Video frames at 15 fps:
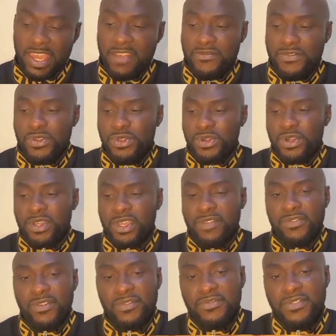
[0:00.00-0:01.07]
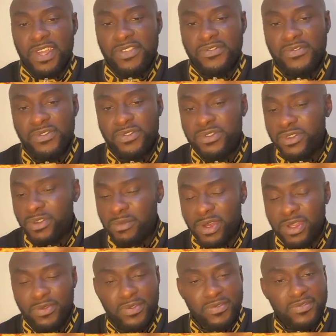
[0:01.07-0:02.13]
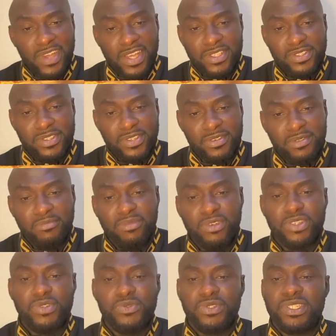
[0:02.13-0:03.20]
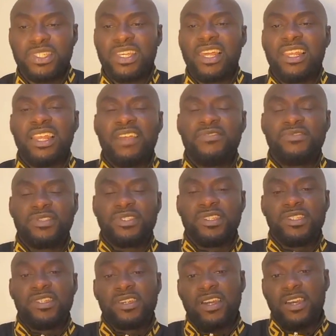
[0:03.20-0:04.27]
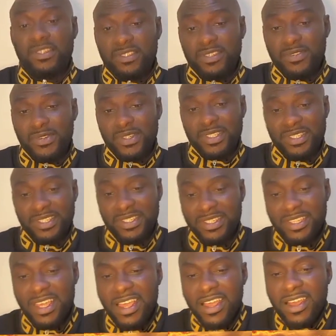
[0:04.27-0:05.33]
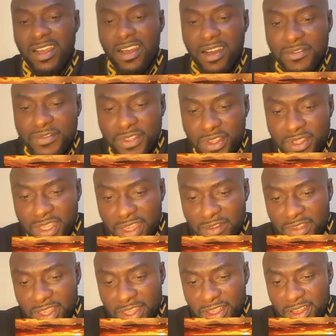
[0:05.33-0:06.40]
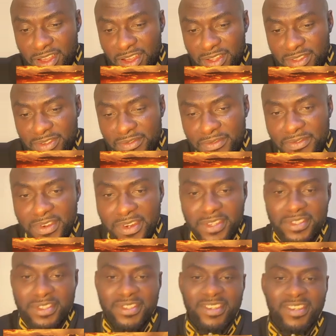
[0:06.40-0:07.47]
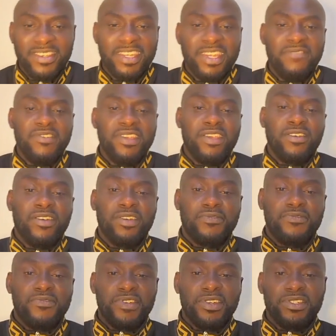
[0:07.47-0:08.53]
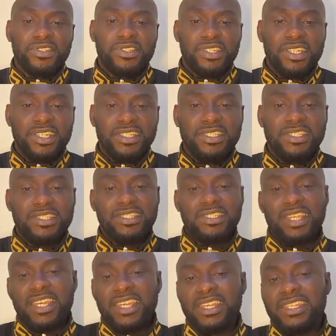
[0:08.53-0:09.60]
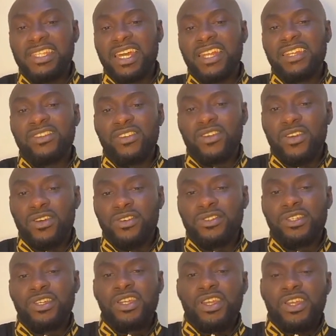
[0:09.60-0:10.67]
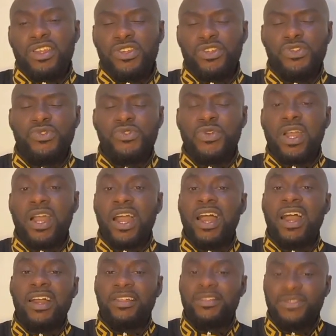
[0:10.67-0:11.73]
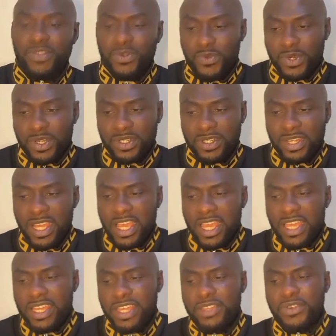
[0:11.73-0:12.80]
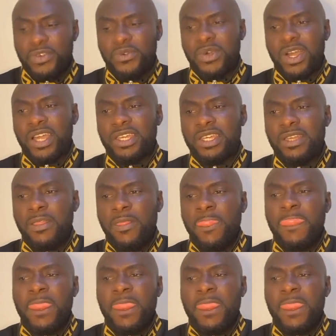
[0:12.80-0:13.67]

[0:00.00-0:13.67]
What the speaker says: if you don't give your first fruit, nobody will fight you, but you will stay alive to see the consequences of not giving God first. Giving God first is saying that God, you are the one. You know why?